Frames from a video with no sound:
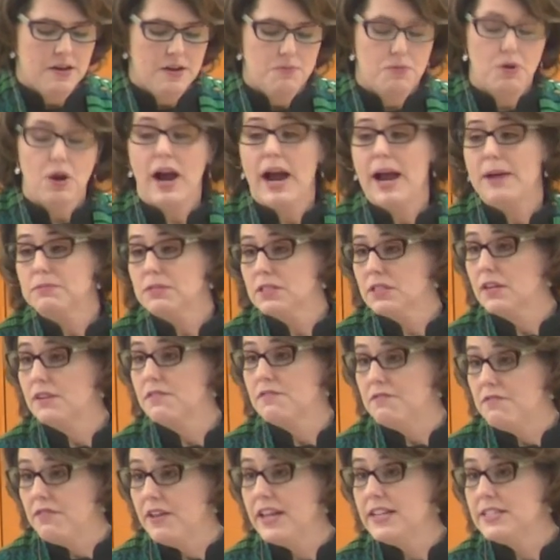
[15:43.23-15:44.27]
perhaps
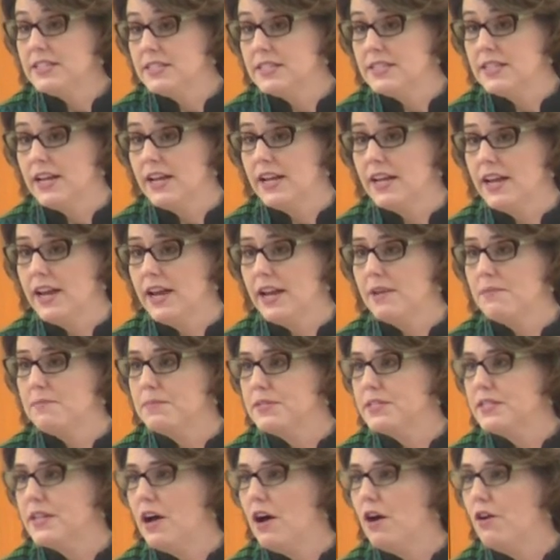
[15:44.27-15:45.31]
convincing
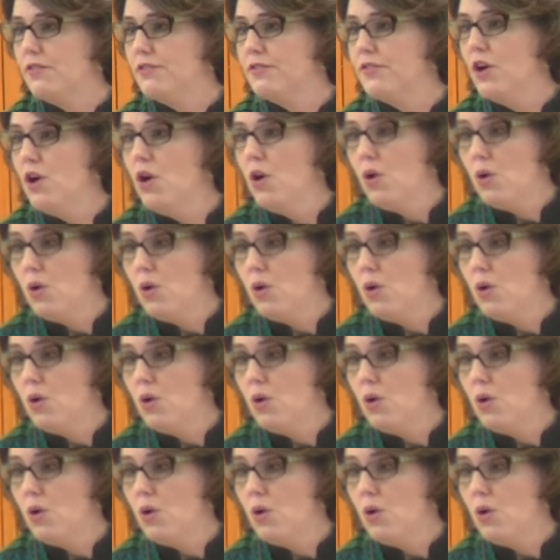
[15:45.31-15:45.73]
himself